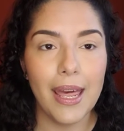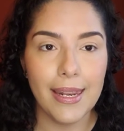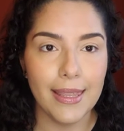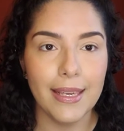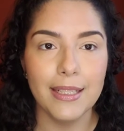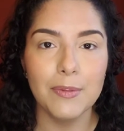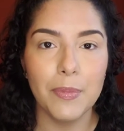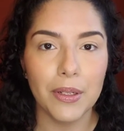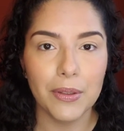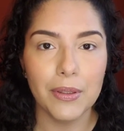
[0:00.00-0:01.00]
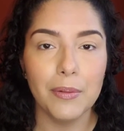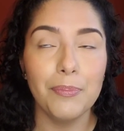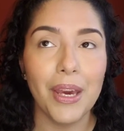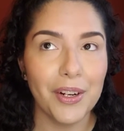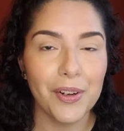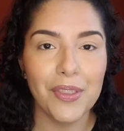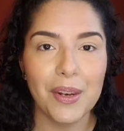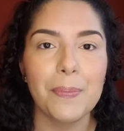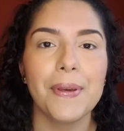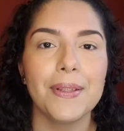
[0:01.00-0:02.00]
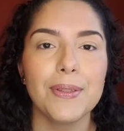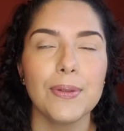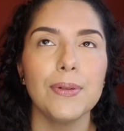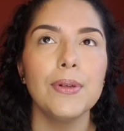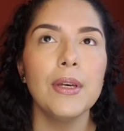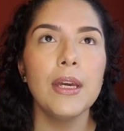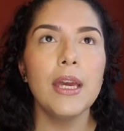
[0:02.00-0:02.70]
anything is better than a pencil.